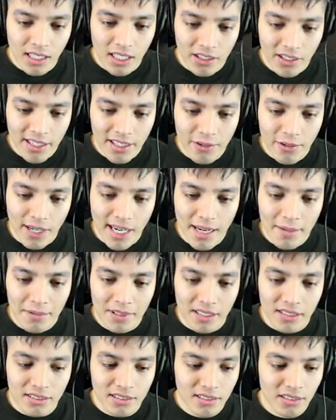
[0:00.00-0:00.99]
How do I
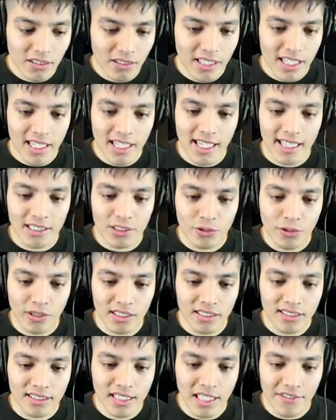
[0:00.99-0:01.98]
grab this? Okay, nice.
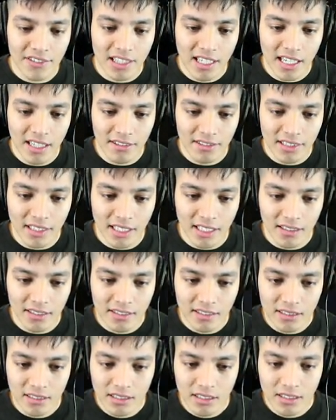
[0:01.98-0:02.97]
twenty-seven health
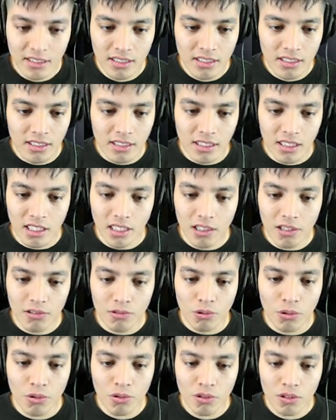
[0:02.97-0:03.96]
now.
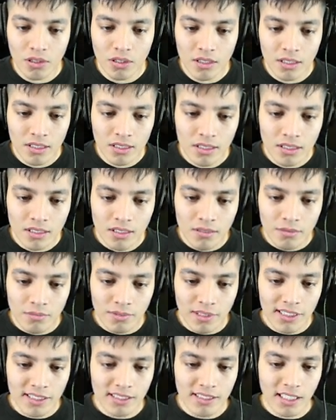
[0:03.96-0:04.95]
Oh!
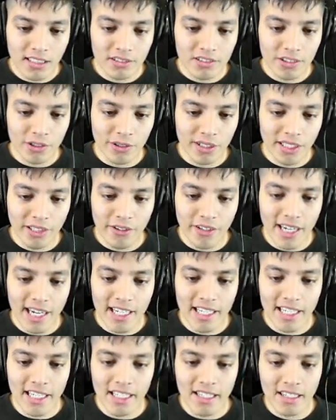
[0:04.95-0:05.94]
Please don't do it,
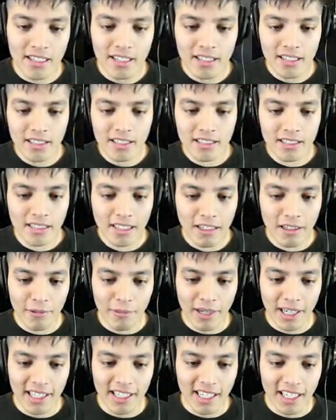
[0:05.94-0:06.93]
Granny! Oh
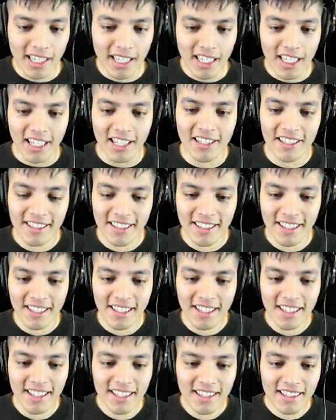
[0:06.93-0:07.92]
my god!
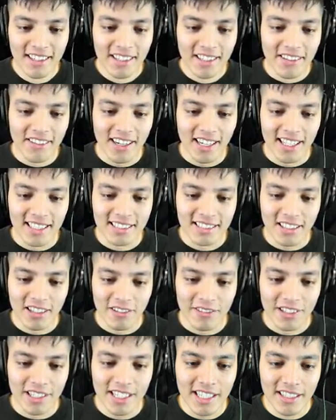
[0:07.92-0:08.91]
Alright, let's
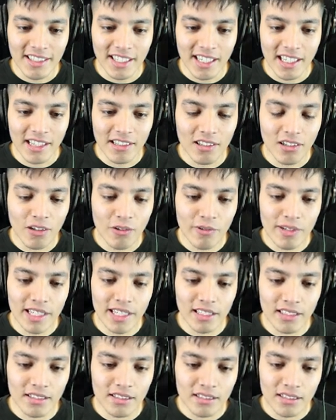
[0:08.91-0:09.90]
go over here now. Oh
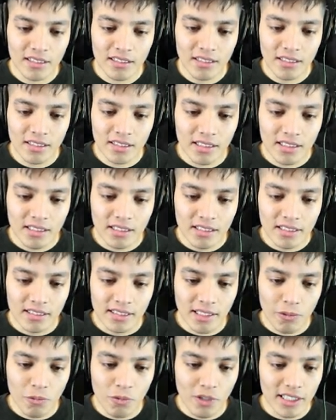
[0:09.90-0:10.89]
wait.
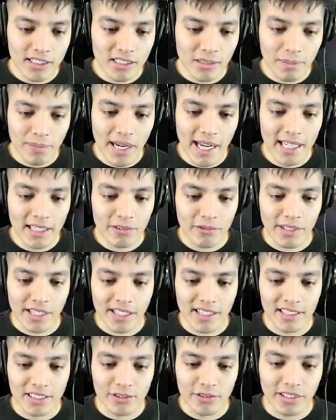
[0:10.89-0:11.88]
There was a
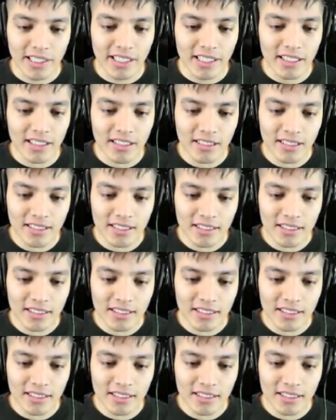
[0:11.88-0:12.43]
pathway this way.